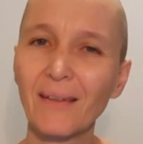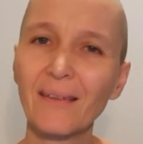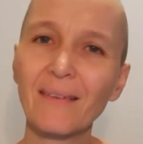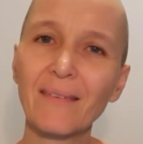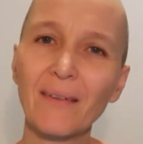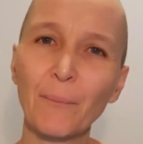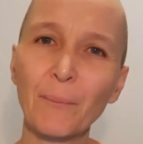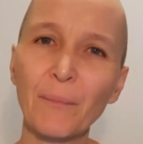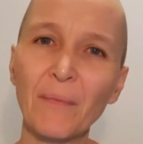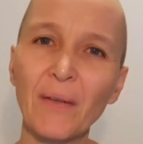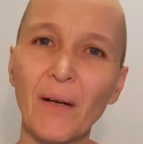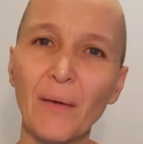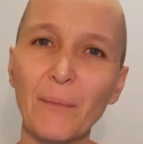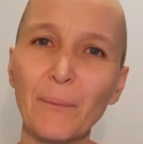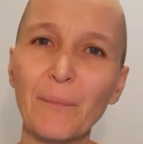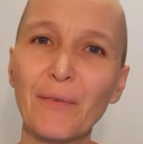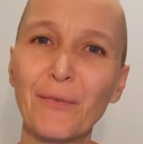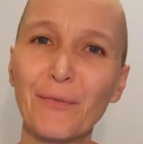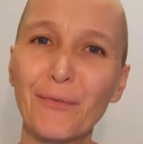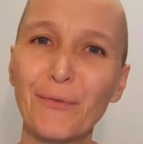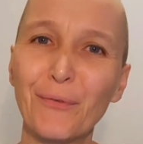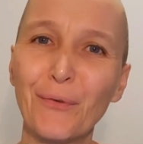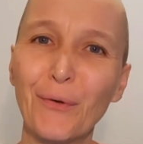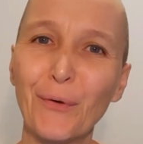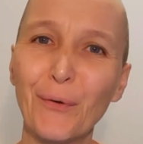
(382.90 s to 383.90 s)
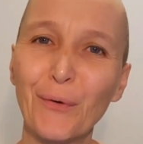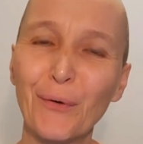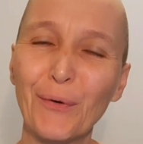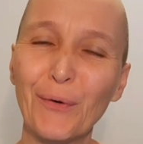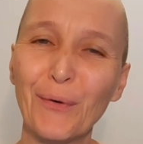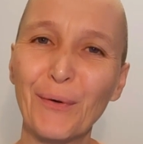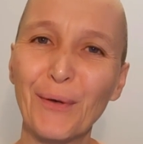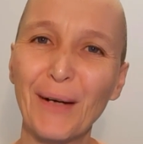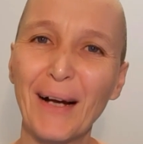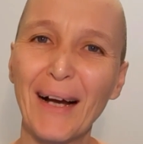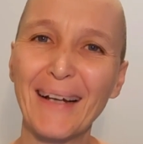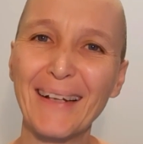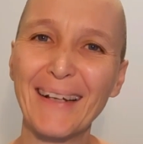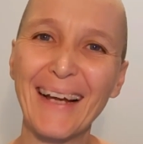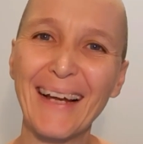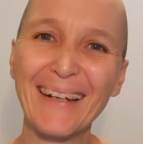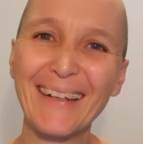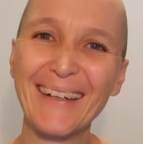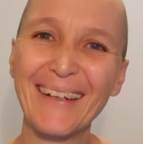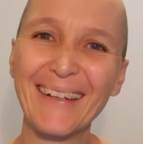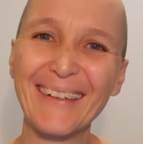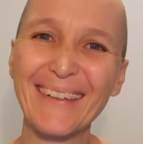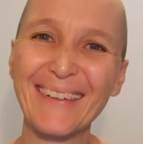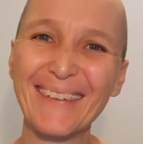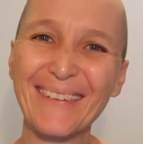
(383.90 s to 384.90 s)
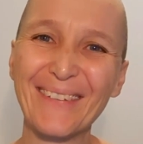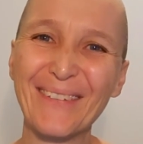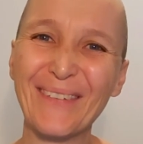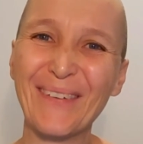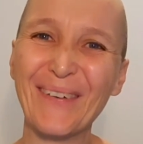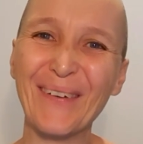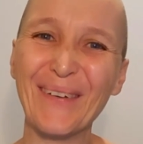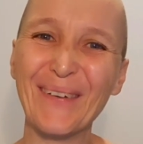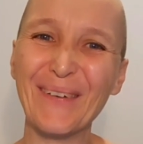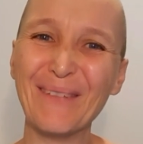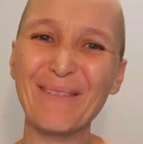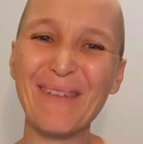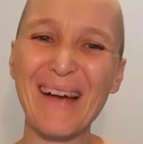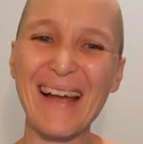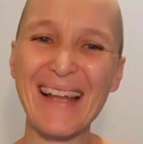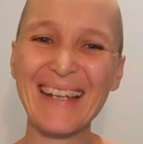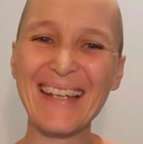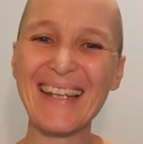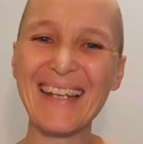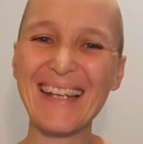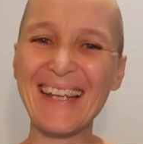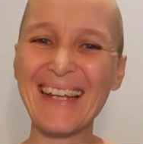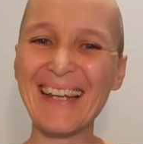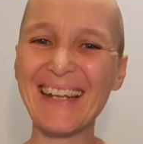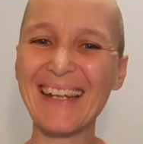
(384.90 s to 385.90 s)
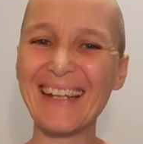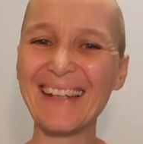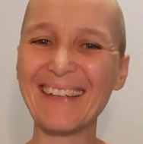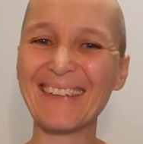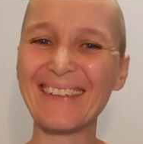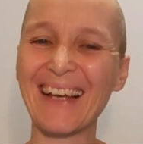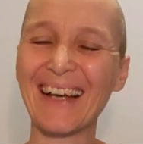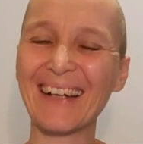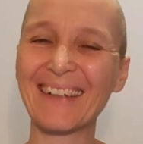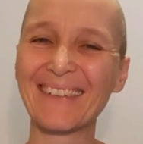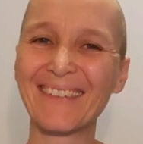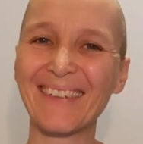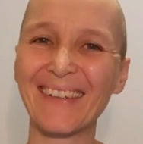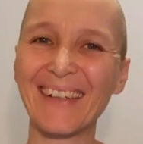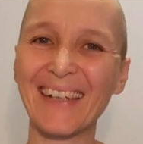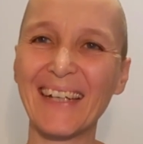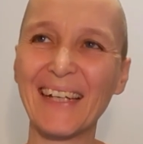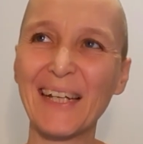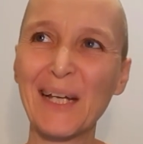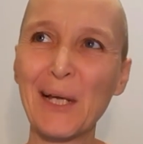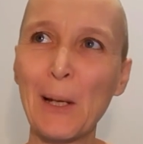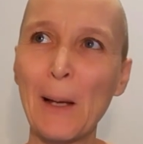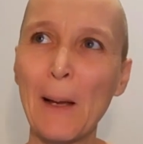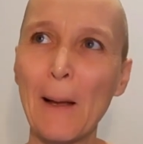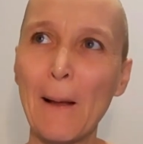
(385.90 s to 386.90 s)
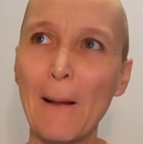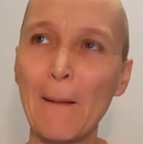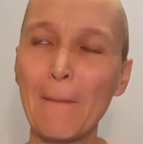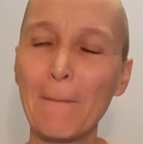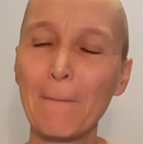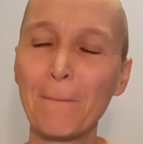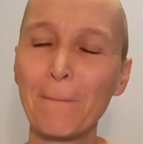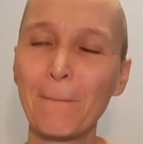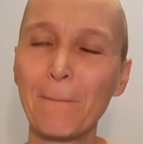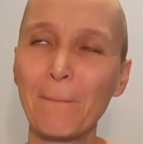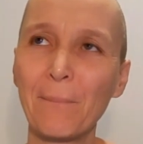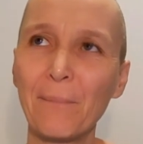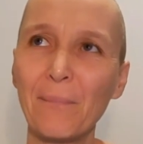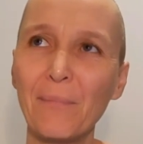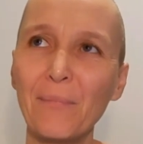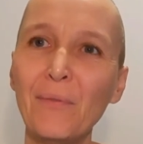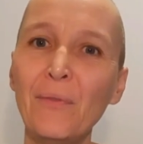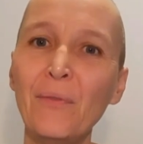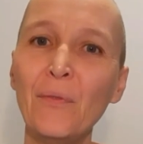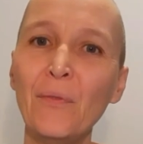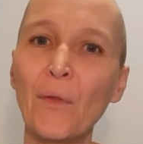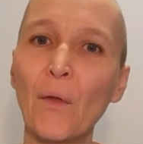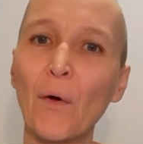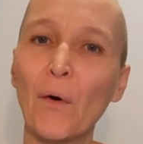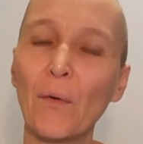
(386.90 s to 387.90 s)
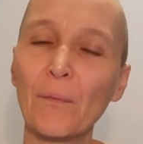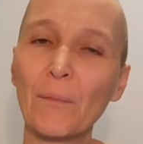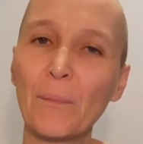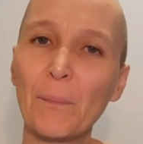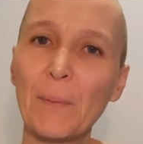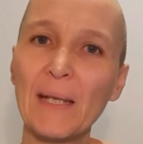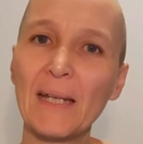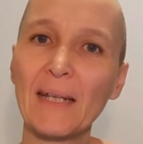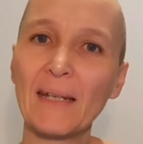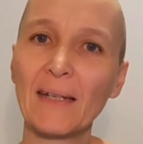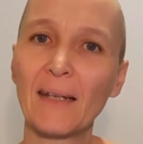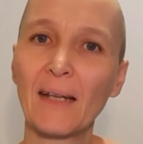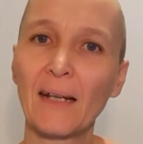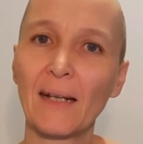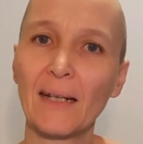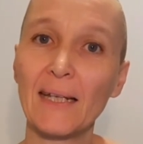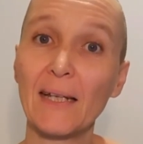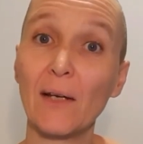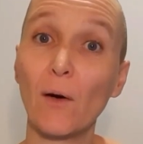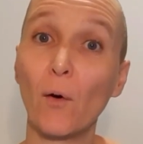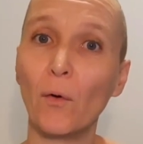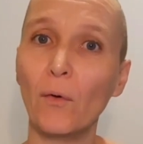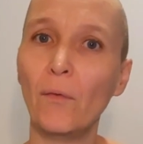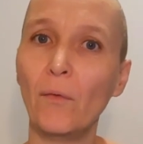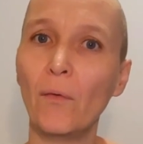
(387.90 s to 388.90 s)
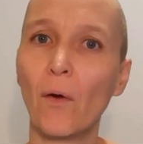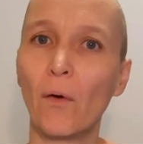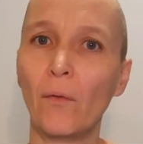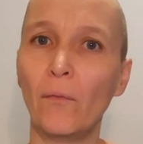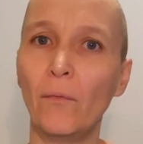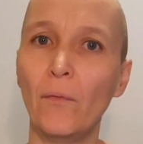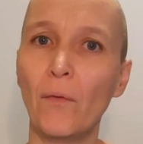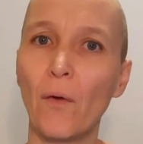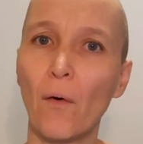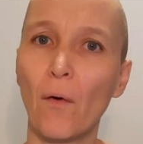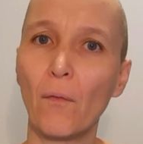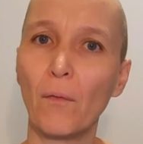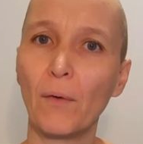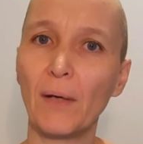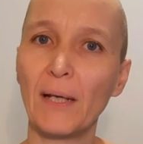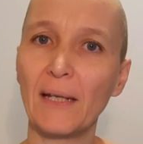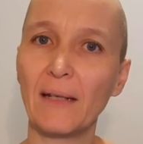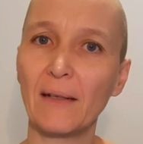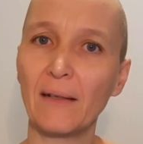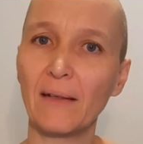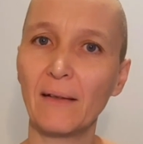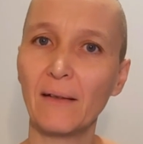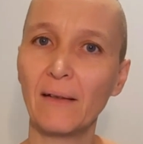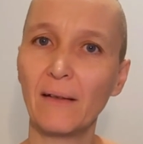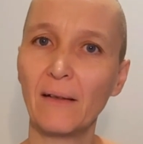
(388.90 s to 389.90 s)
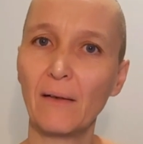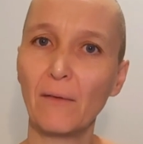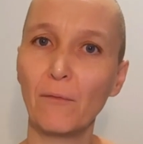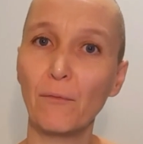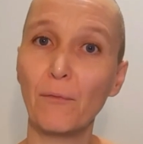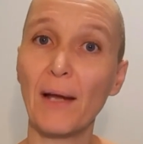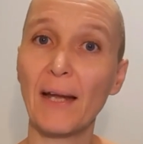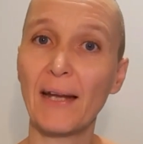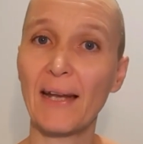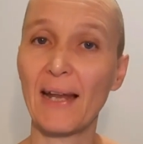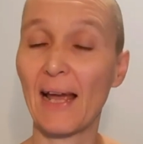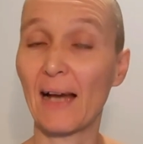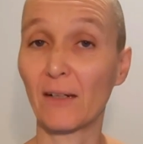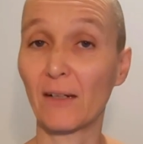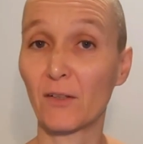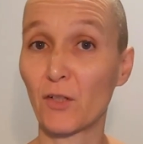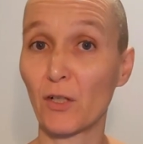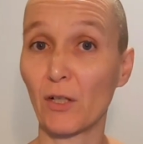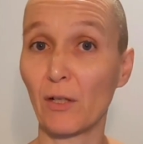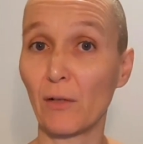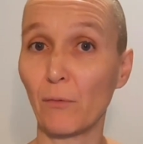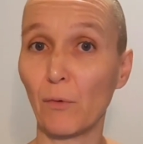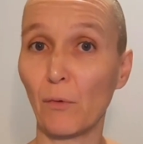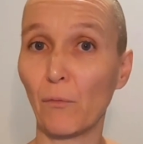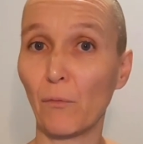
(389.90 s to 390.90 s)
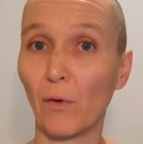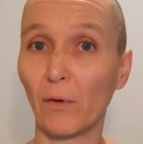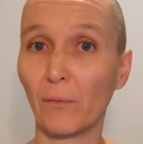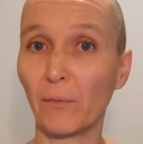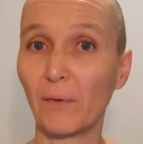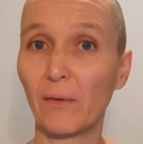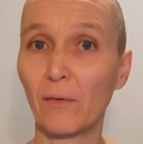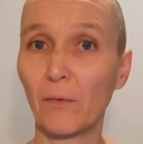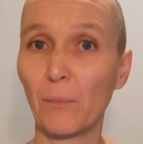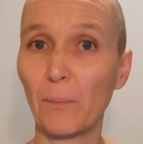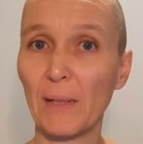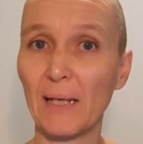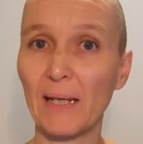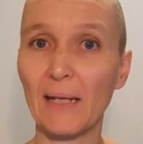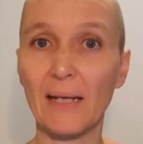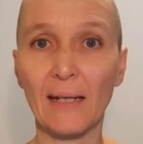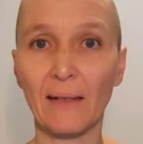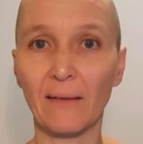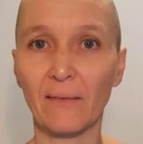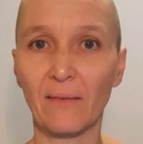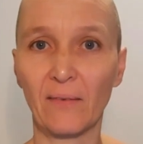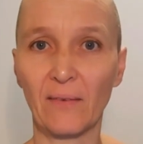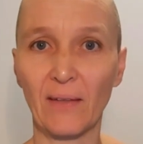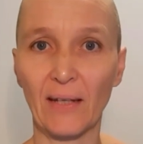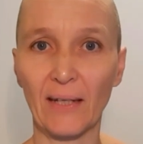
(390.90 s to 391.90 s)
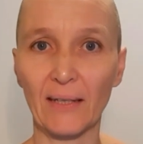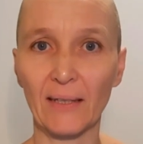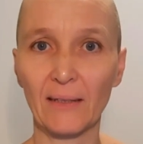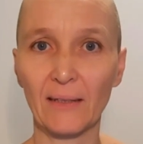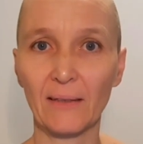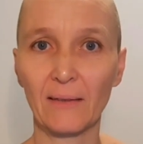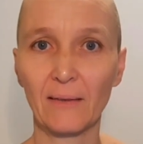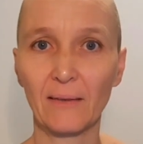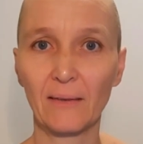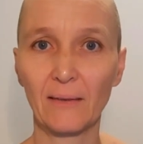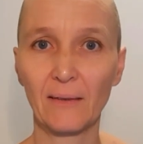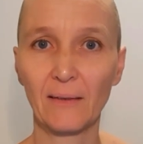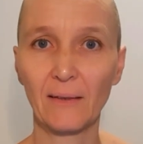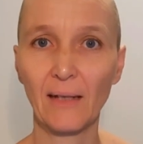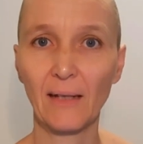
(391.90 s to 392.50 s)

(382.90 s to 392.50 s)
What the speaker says: sometimes I notice for many it is actually not being clear or not knowing where they actually want to be instead.